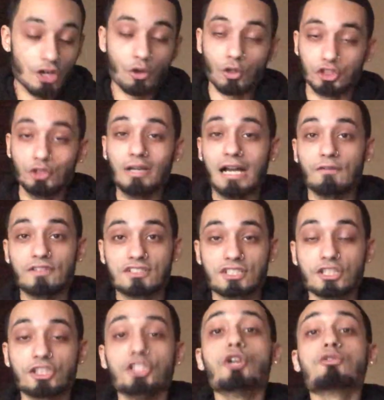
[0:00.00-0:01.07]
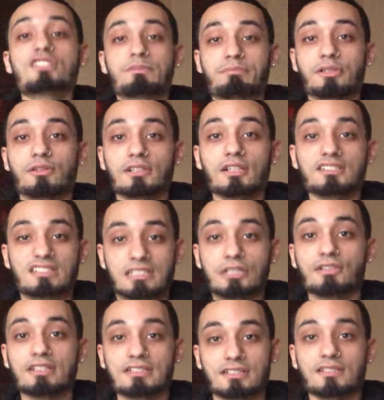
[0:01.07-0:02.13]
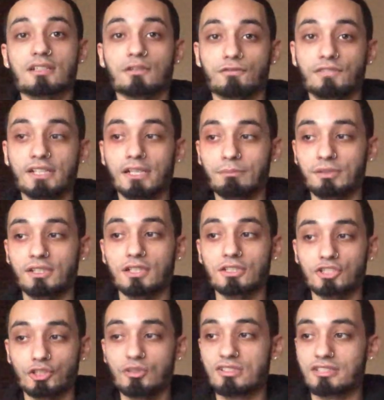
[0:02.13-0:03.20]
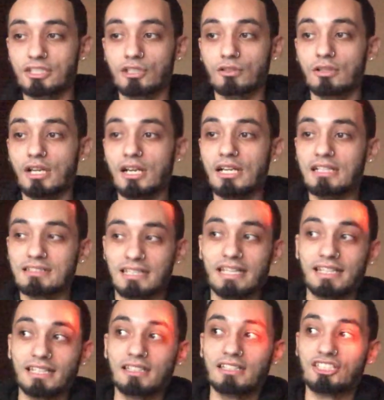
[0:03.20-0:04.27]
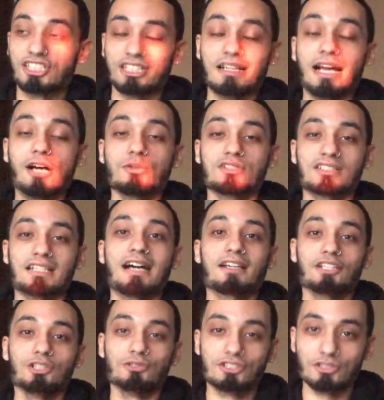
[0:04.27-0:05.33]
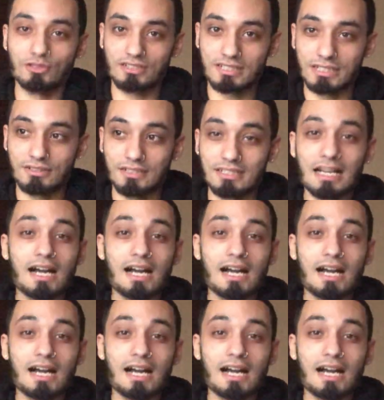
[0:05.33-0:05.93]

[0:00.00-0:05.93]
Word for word: or you haven't took your spirit serious enough yet, because you still taking shit outside of you too serious.